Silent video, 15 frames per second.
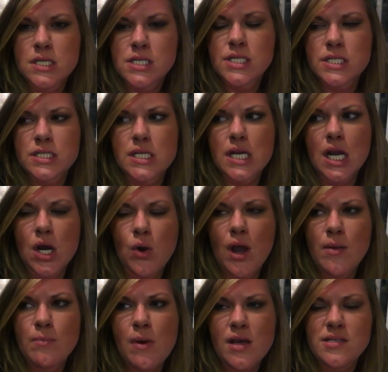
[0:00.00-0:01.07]
So
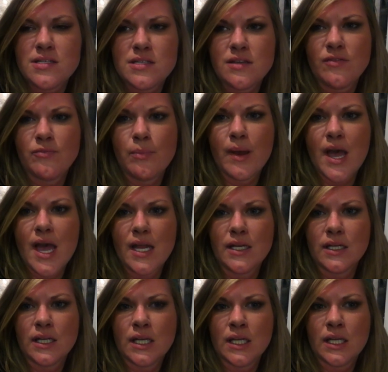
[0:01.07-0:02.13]
I must have
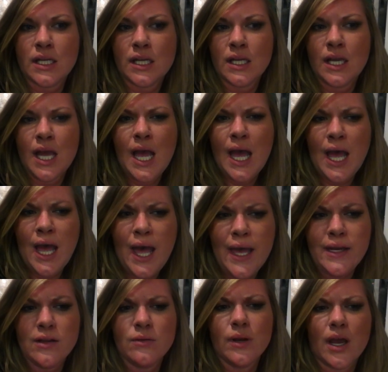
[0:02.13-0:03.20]
been,
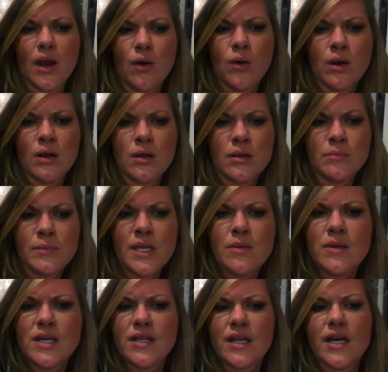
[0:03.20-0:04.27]
I don't know,
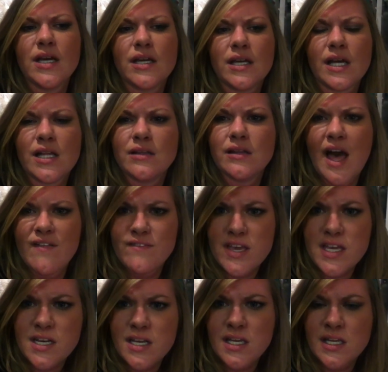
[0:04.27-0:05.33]
maybe like
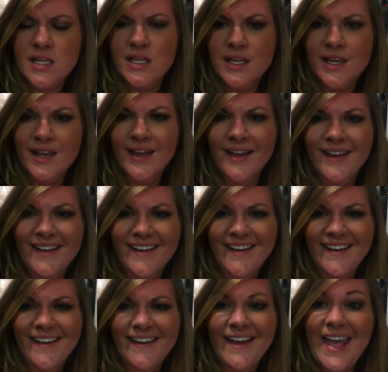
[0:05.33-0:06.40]
11.
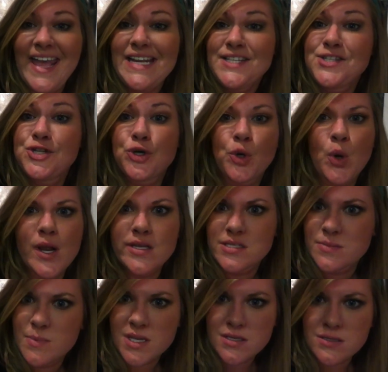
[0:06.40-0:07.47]
And it's
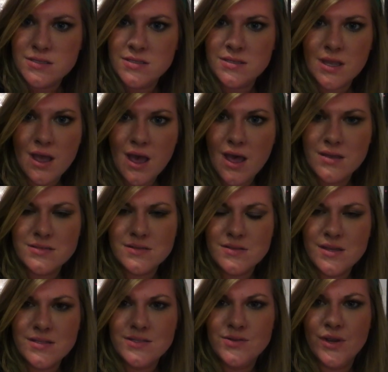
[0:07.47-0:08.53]
Christmas, ah, so
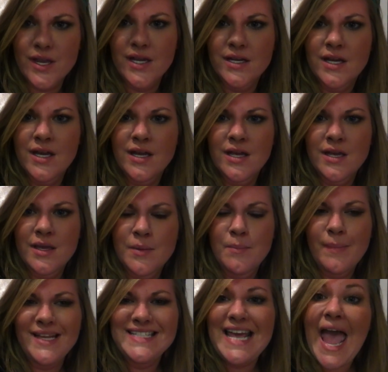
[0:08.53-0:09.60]
that's great.
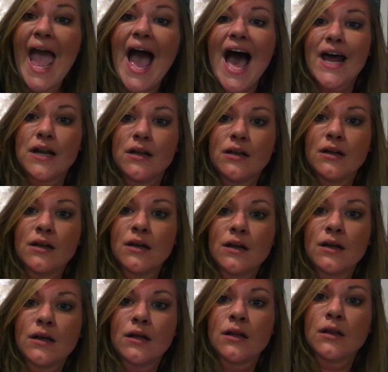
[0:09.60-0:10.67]
My dad,
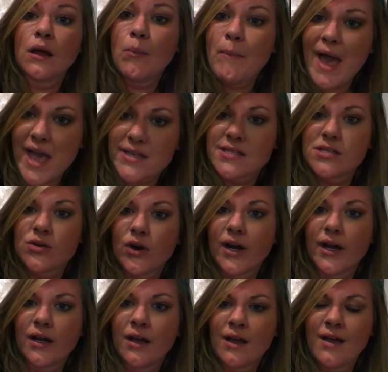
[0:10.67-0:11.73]
little
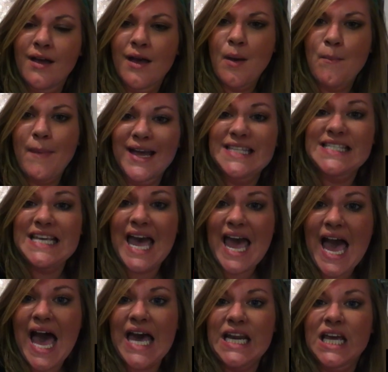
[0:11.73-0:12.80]
backstory, my
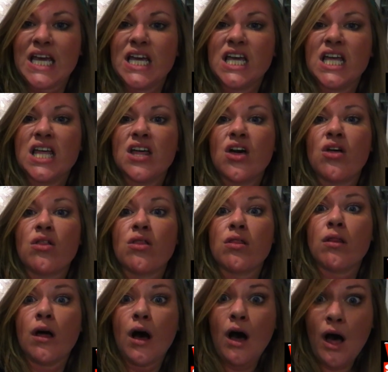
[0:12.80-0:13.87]
dad
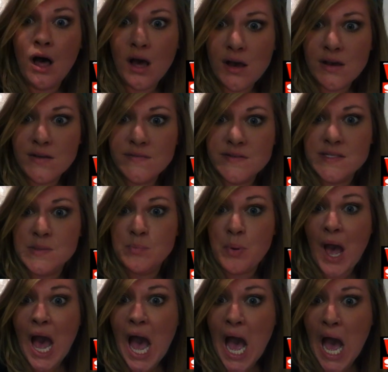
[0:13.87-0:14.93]
loves
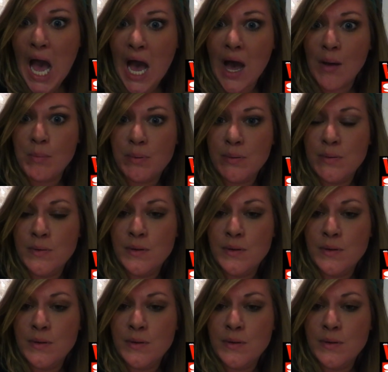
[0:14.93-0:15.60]
pop.